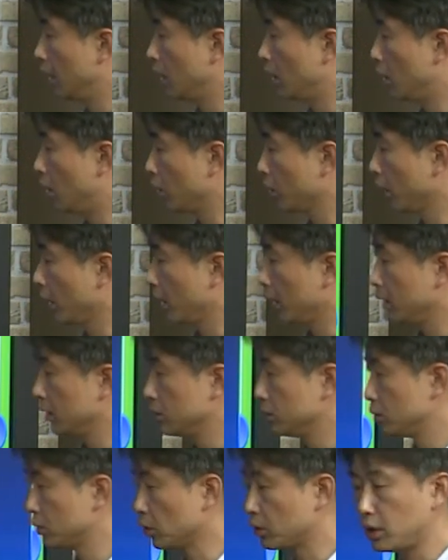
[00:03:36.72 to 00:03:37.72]
Okay,
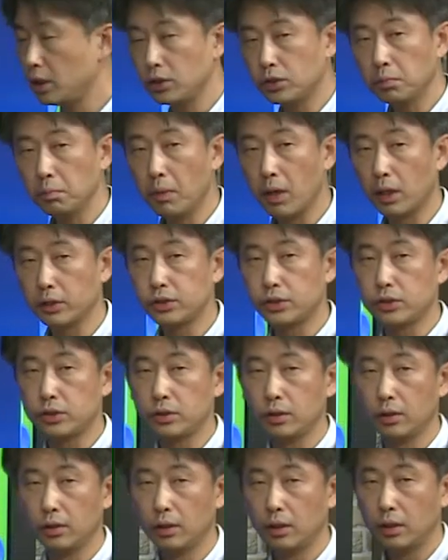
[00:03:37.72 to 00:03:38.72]
so this much
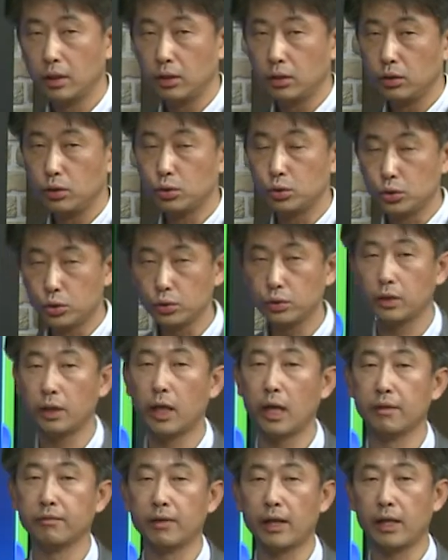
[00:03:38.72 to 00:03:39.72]
you shouldn't
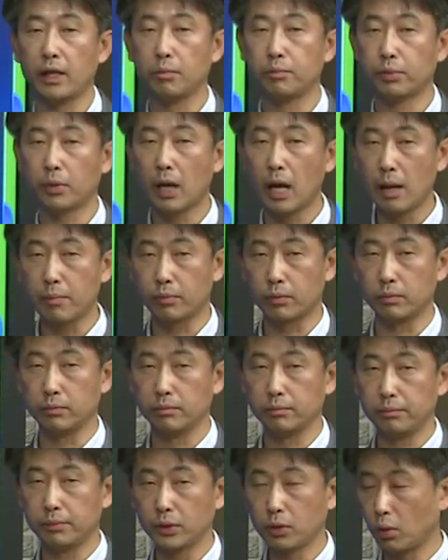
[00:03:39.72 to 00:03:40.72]
have any problem,
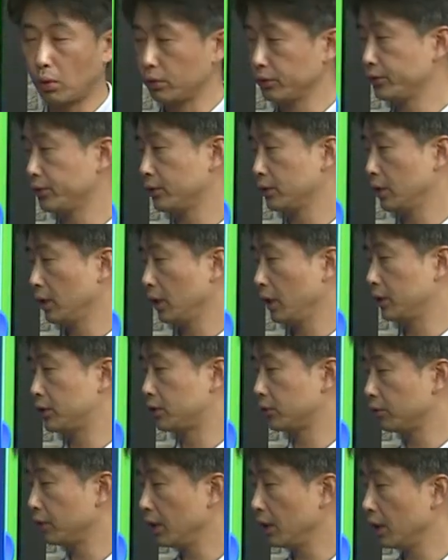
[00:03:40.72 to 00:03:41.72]
because it's
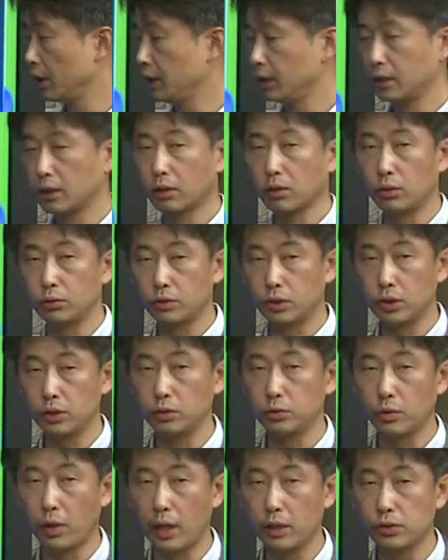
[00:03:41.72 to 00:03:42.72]
really the
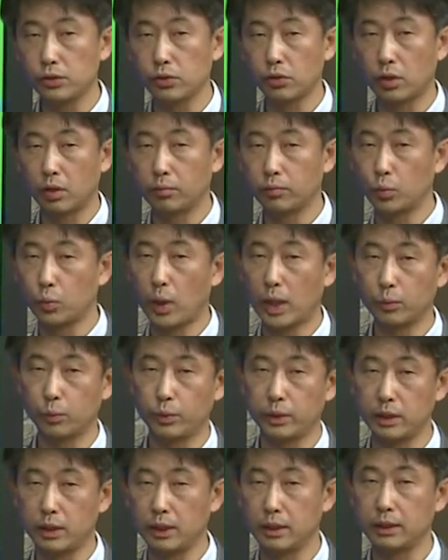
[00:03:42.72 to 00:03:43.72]
continuation of what
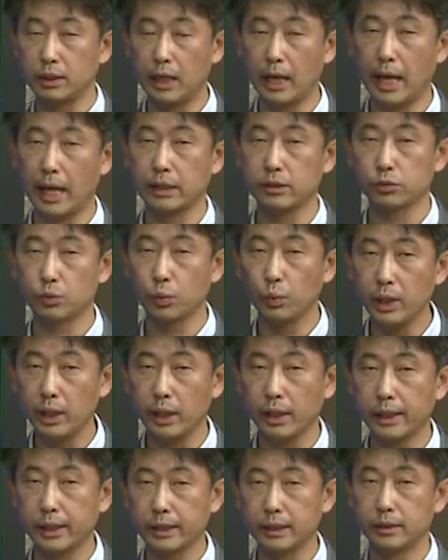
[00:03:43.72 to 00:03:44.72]
we did last
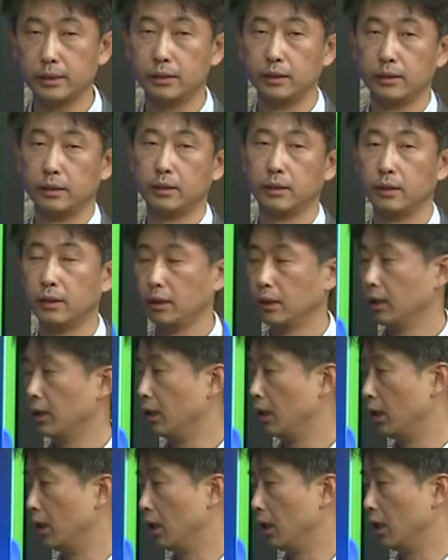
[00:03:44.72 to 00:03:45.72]
week,
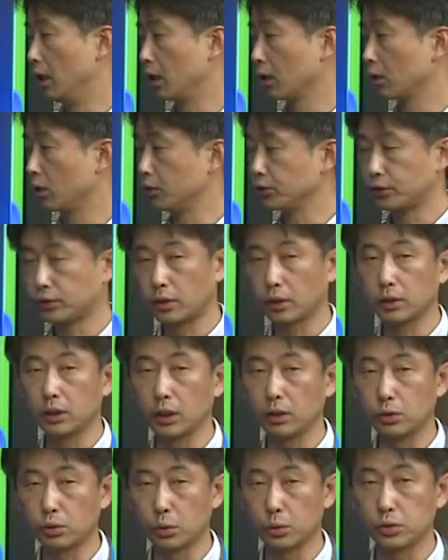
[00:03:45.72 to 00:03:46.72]

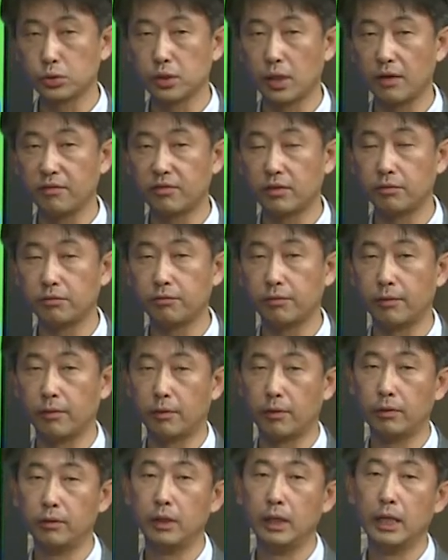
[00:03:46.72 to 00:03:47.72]
constructing truth table
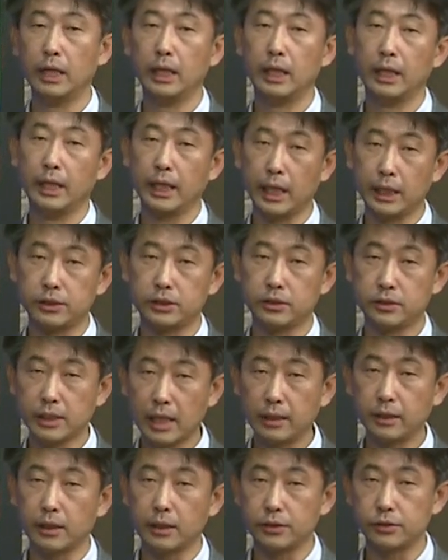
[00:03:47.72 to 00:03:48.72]
for each
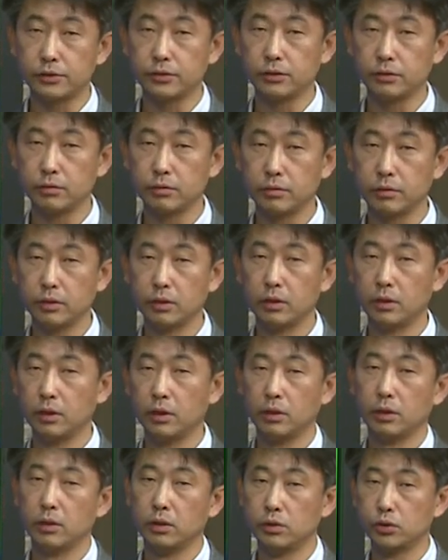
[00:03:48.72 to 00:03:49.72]
sentence.
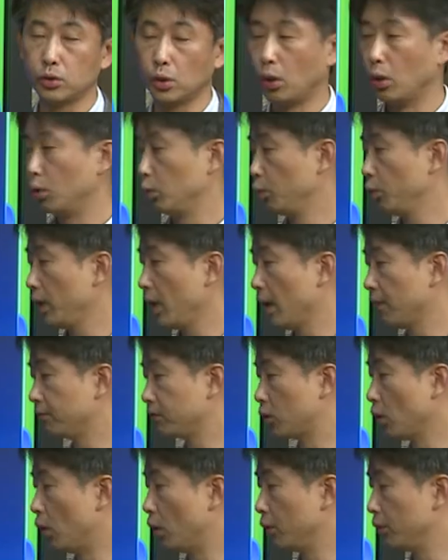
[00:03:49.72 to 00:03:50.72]
So we have
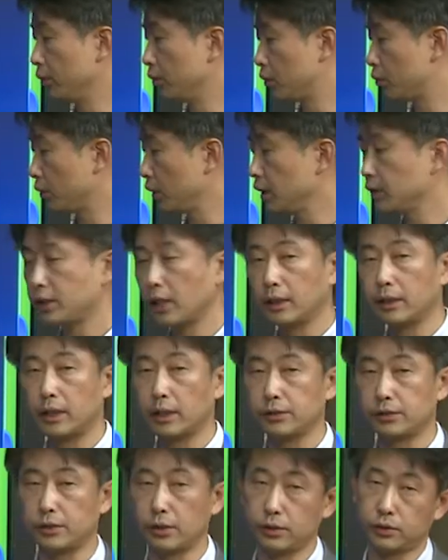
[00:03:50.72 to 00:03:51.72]
done 3
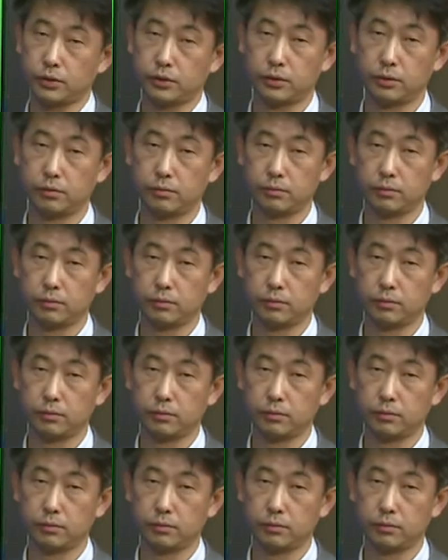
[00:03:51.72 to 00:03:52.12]
sentences.